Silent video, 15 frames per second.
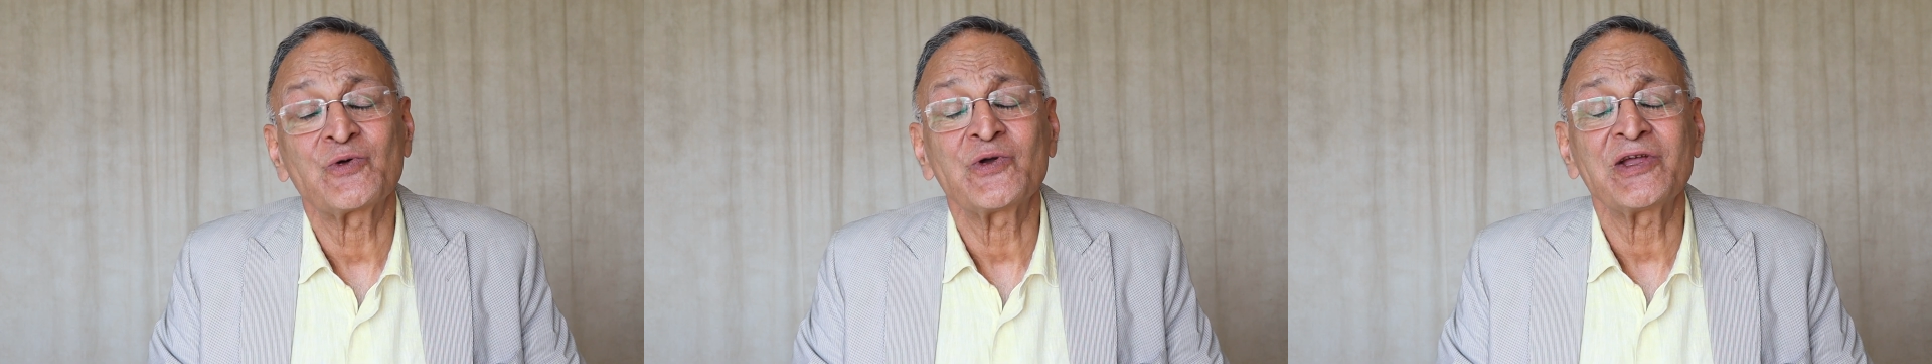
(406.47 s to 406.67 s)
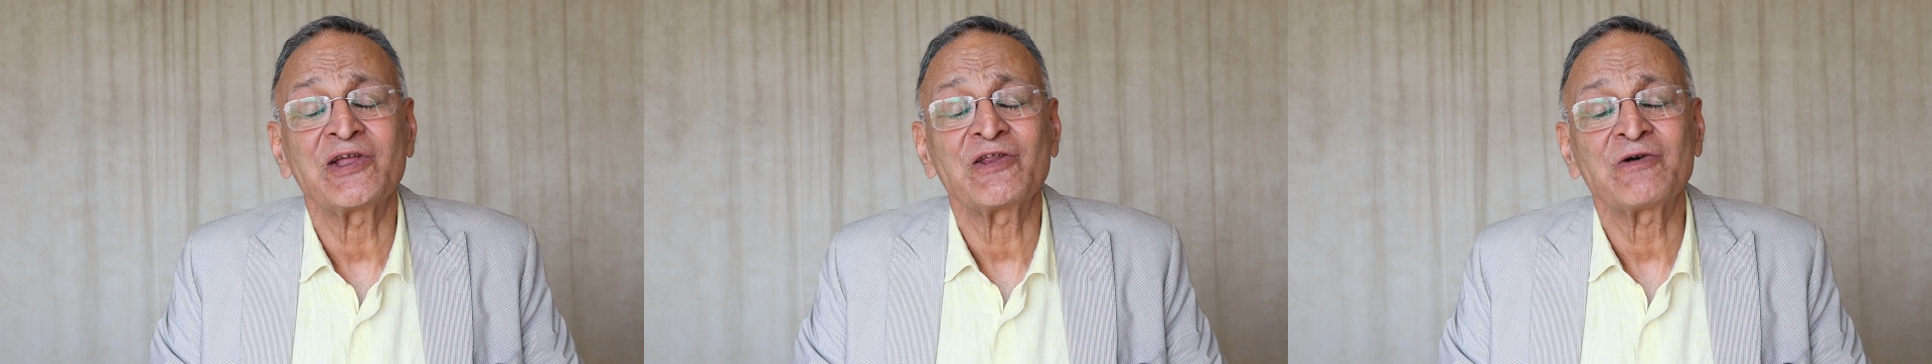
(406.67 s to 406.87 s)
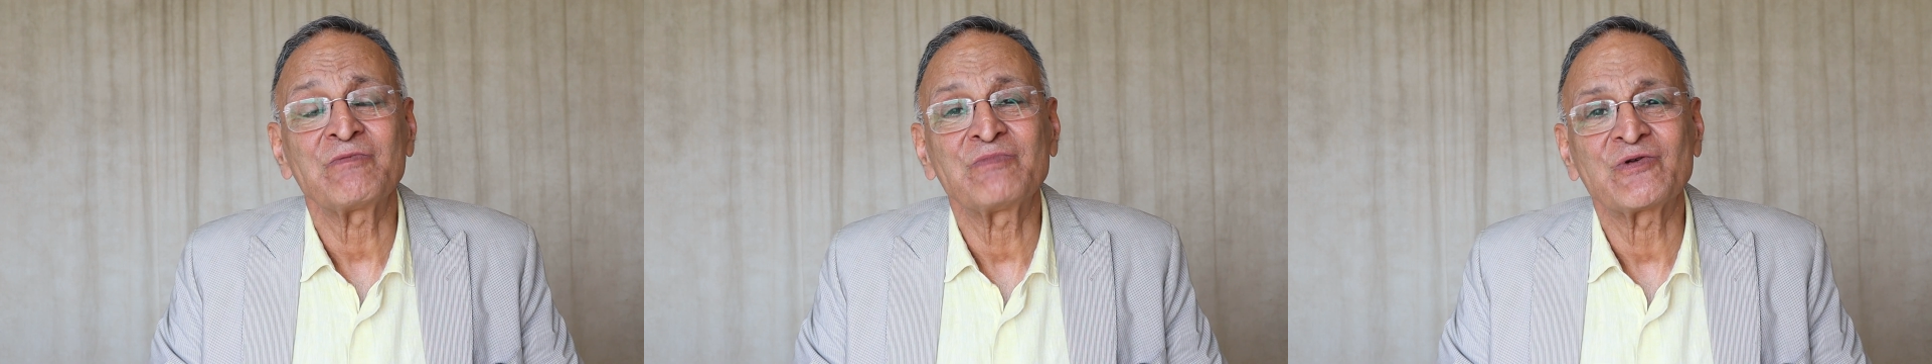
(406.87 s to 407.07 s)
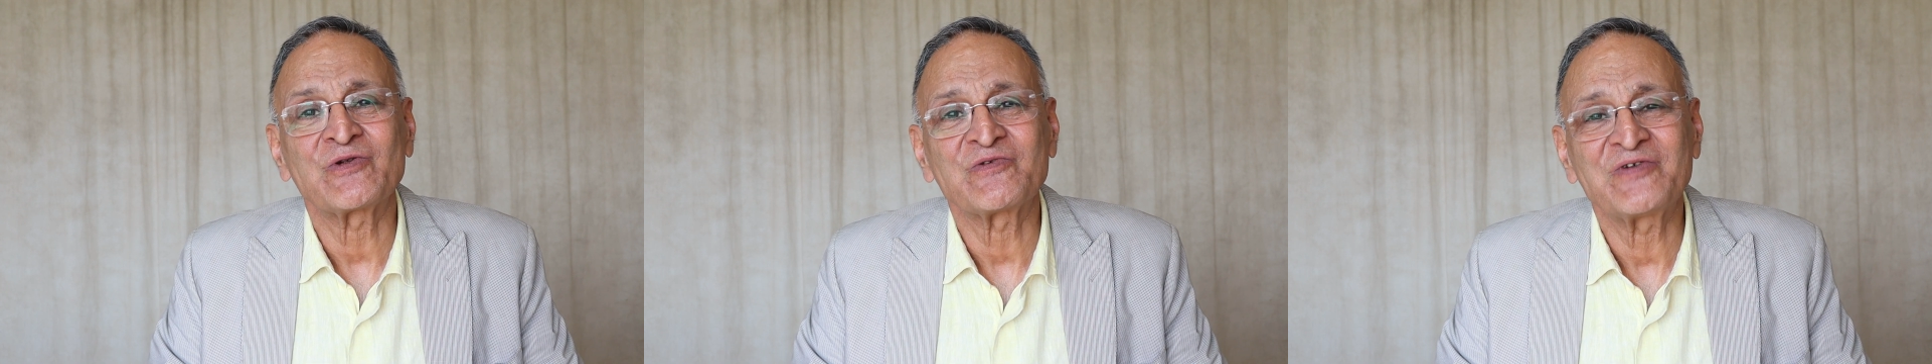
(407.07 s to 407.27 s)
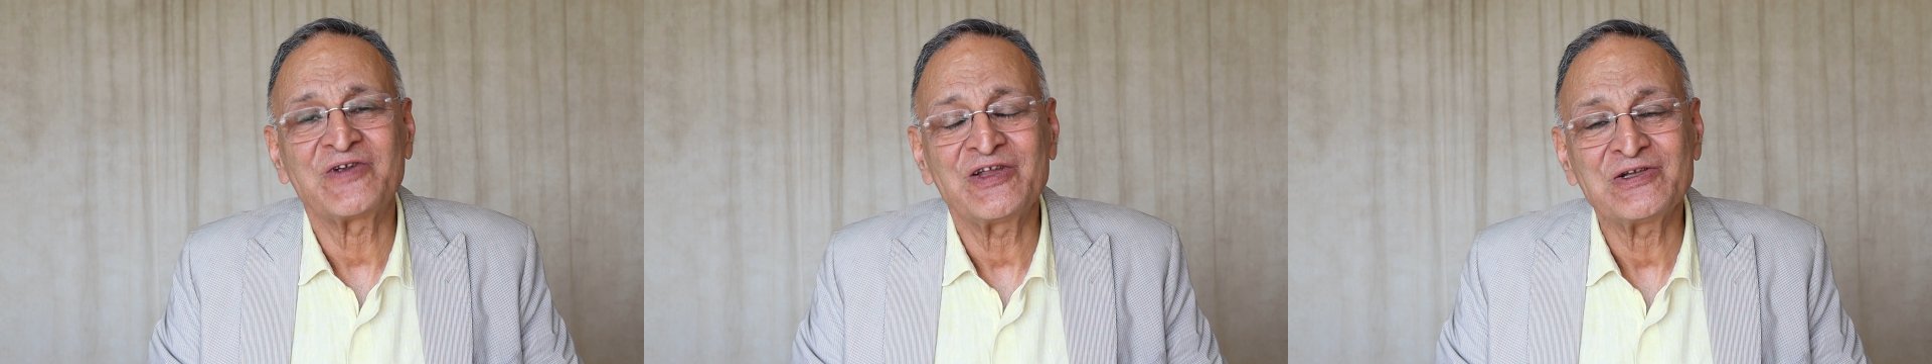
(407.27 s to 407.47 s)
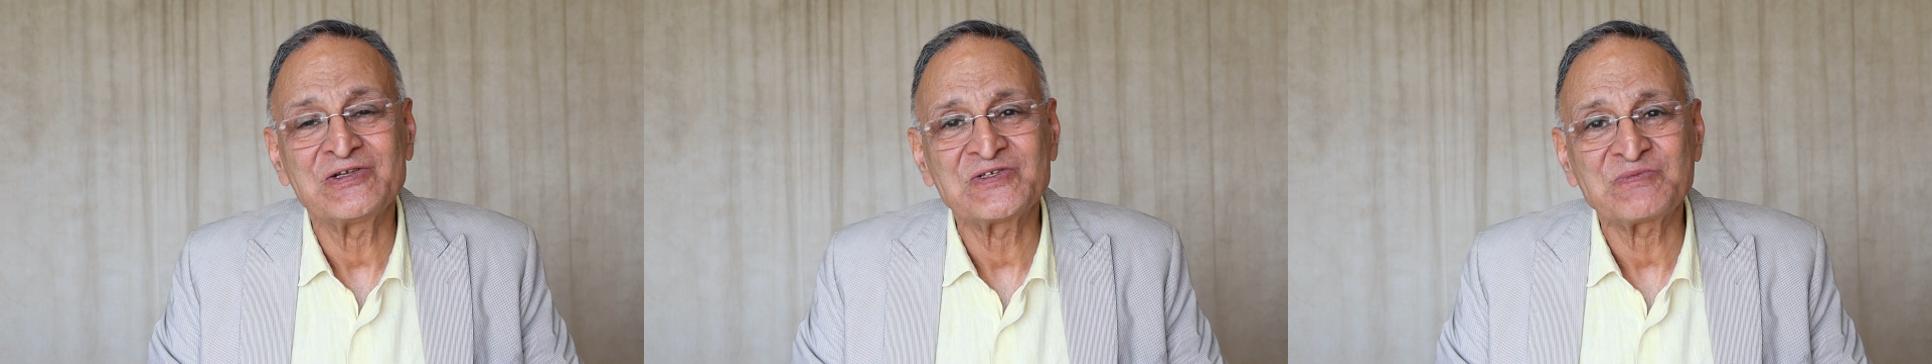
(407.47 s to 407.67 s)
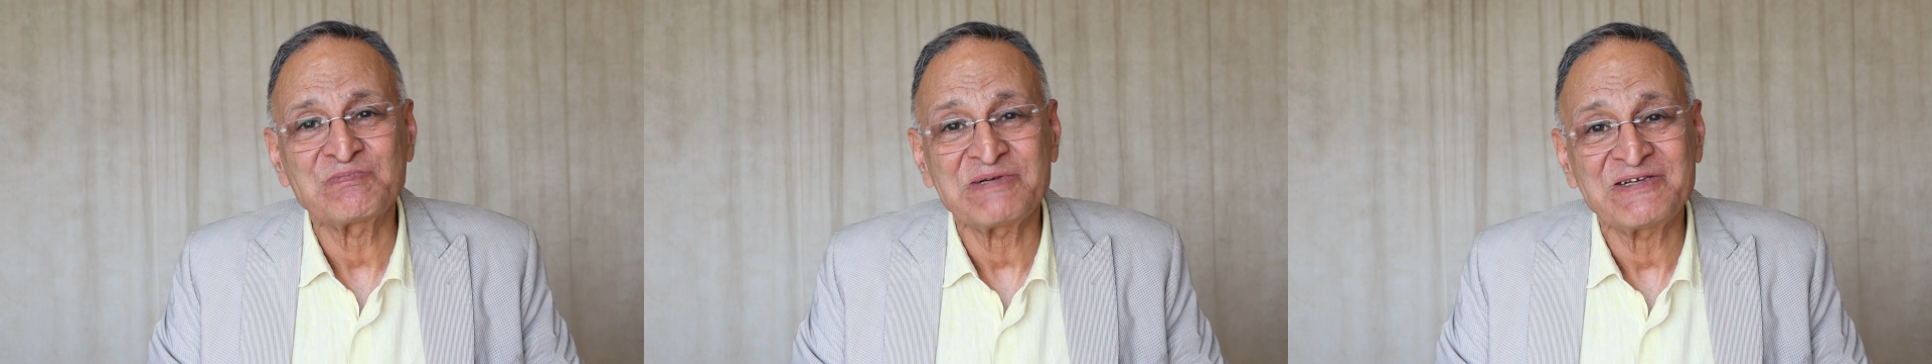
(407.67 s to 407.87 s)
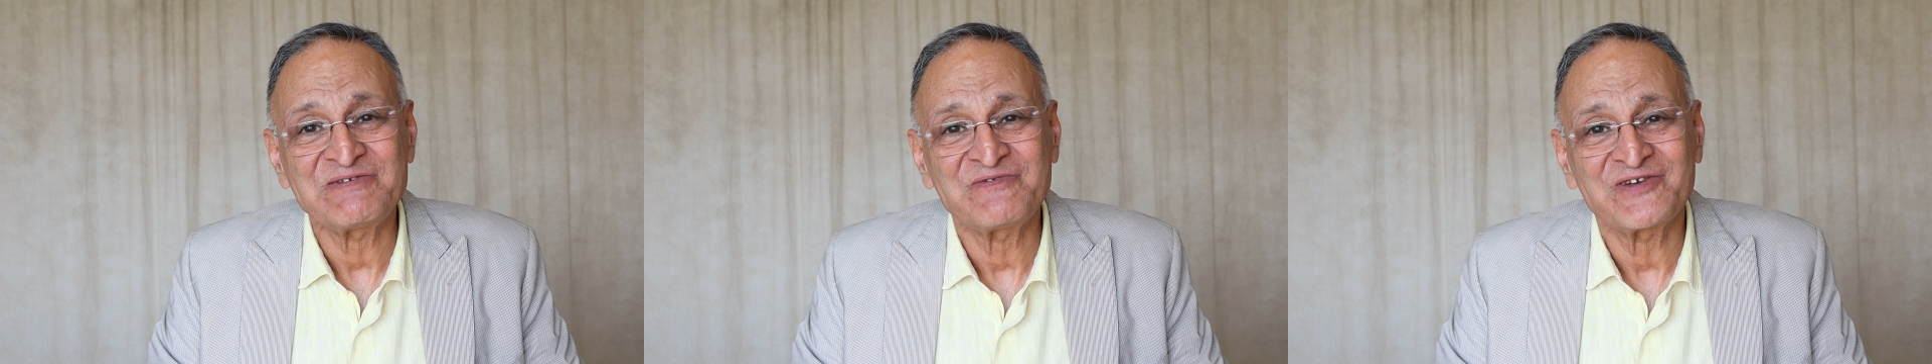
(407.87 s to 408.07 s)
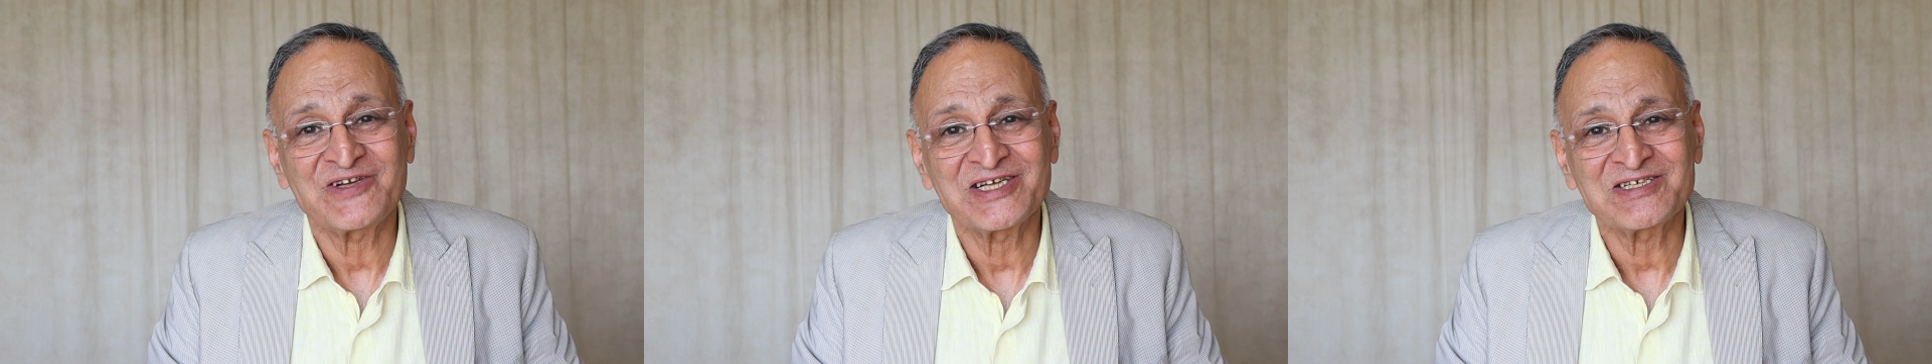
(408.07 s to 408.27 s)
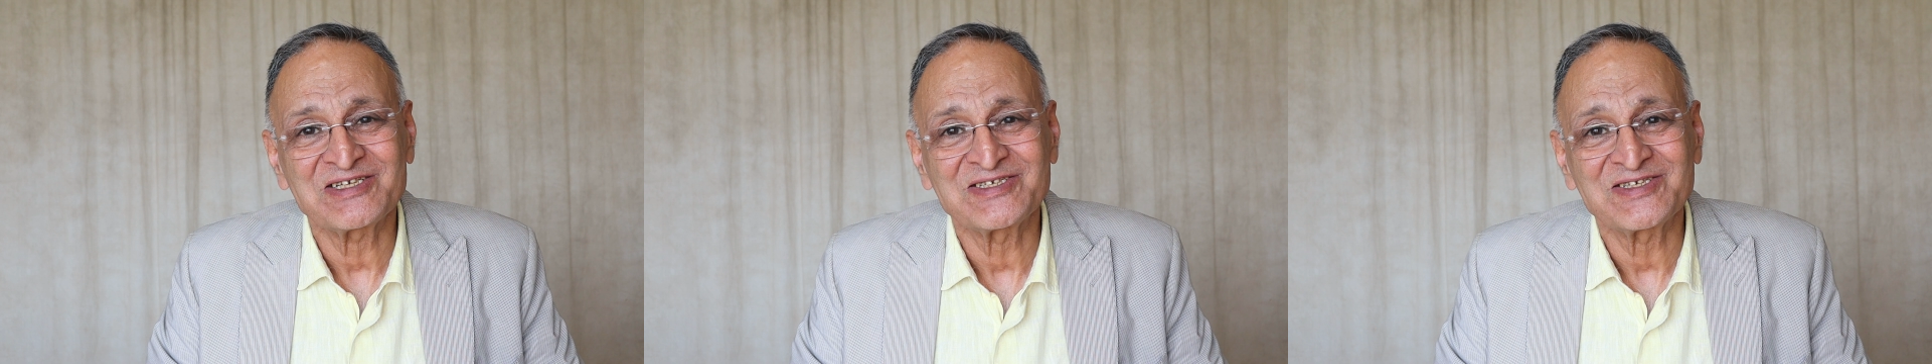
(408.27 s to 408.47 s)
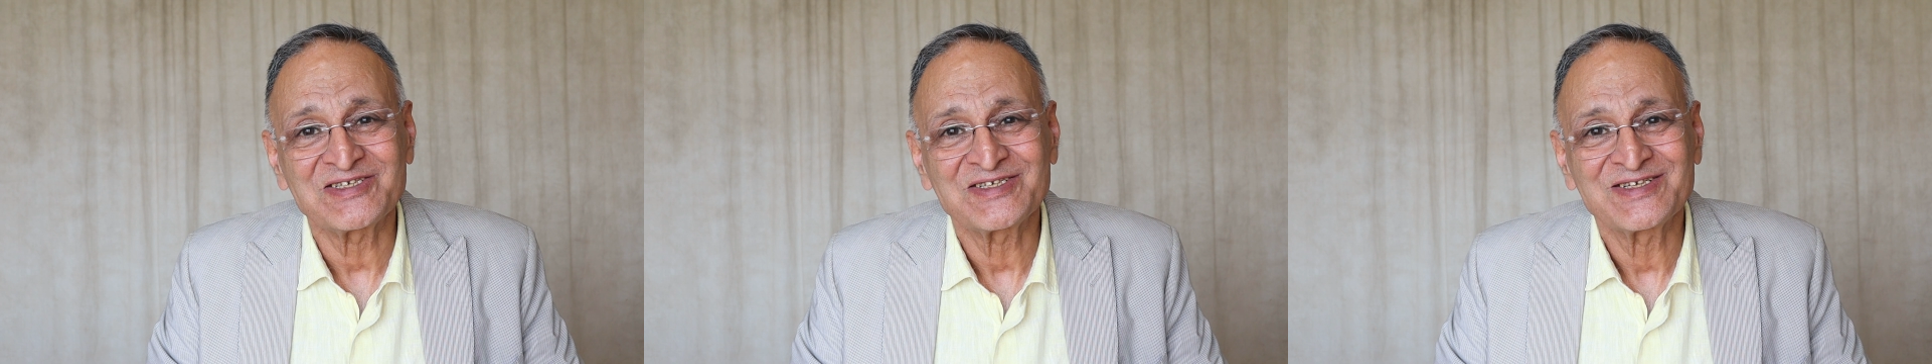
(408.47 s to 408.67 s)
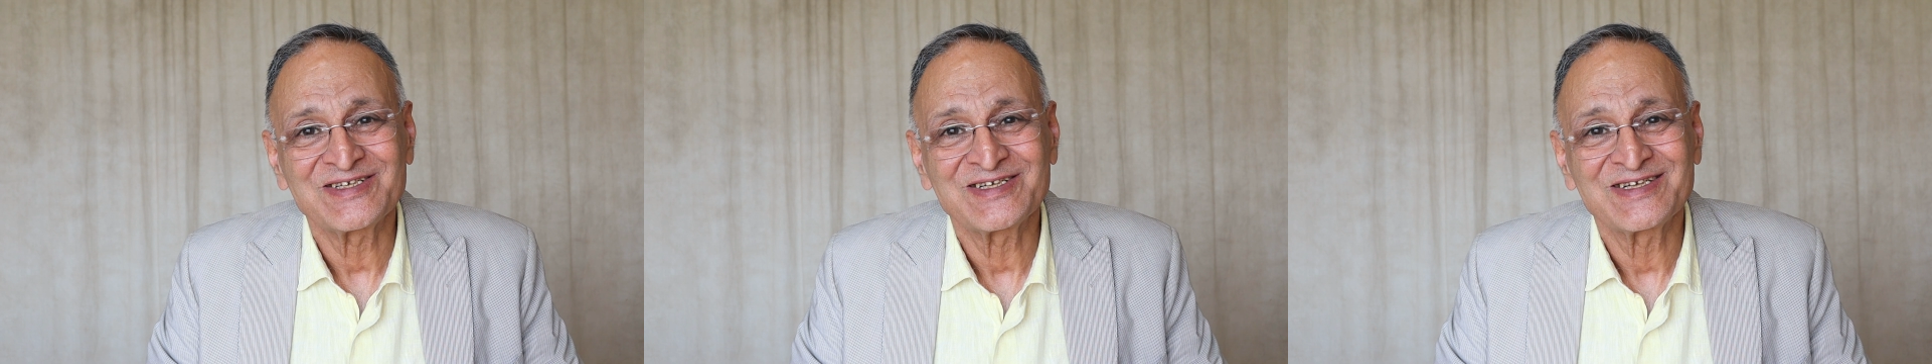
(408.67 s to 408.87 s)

growing number of Indian speed freaks